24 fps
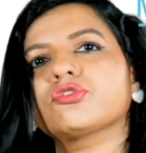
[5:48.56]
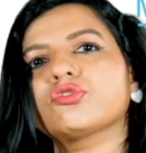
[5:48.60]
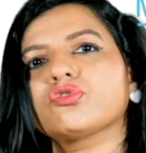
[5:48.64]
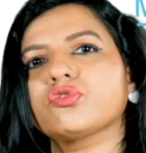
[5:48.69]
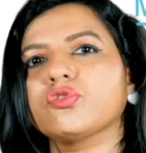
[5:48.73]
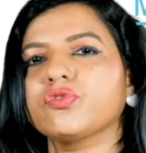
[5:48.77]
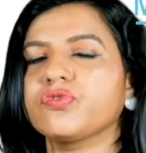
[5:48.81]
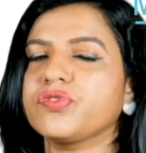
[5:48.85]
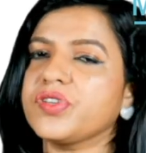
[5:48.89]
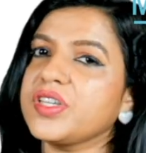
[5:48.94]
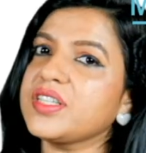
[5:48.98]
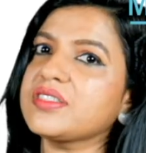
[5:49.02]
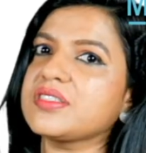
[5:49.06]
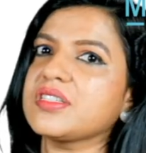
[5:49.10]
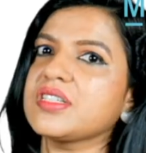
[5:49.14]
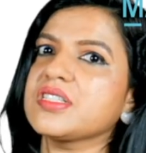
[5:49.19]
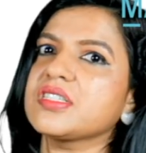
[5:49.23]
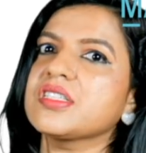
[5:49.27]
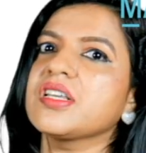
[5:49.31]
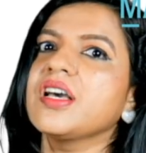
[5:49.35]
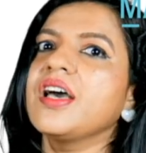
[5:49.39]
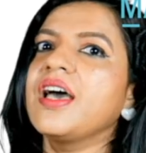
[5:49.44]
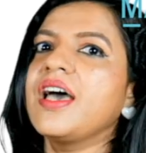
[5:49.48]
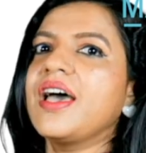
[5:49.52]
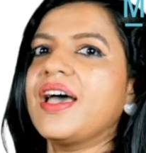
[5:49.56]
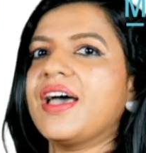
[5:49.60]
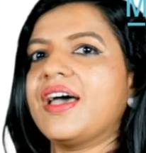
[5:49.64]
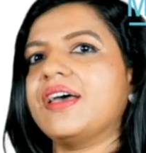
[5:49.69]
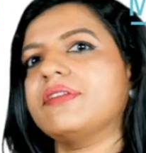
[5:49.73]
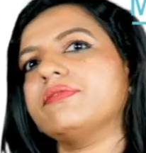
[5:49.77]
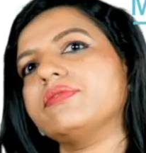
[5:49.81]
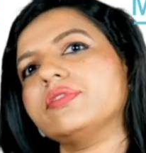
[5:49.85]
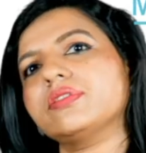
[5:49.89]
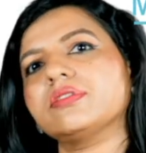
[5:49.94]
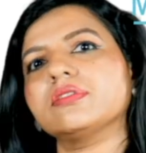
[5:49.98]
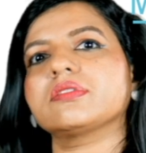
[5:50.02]
through feces
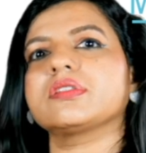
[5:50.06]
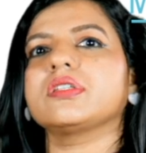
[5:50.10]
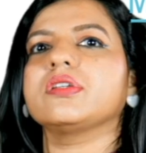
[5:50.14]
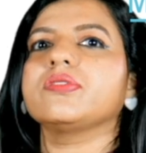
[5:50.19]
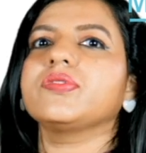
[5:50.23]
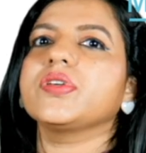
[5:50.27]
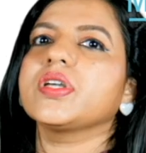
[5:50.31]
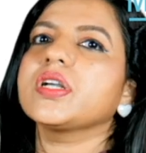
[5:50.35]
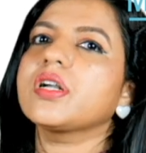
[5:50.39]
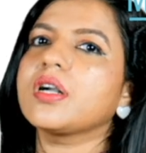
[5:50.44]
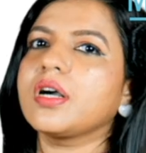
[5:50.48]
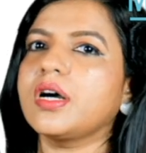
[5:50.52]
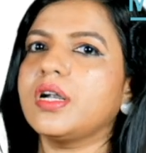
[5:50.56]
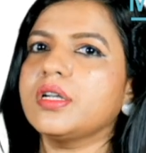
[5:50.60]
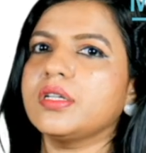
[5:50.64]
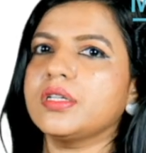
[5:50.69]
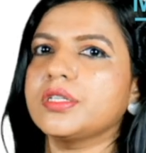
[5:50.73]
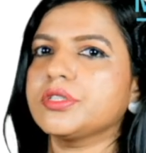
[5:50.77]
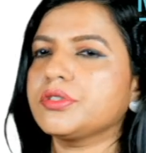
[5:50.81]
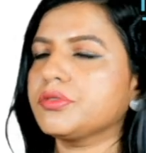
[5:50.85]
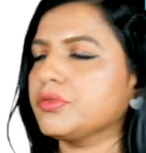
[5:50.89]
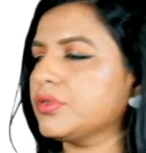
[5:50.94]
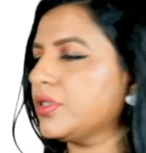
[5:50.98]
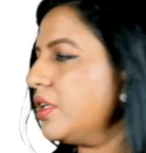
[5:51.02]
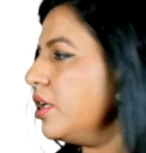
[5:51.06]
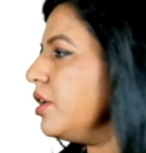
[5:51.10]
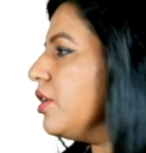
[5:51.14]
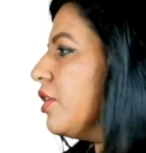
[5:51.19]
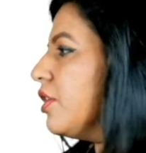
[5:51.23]
and which is giving color to the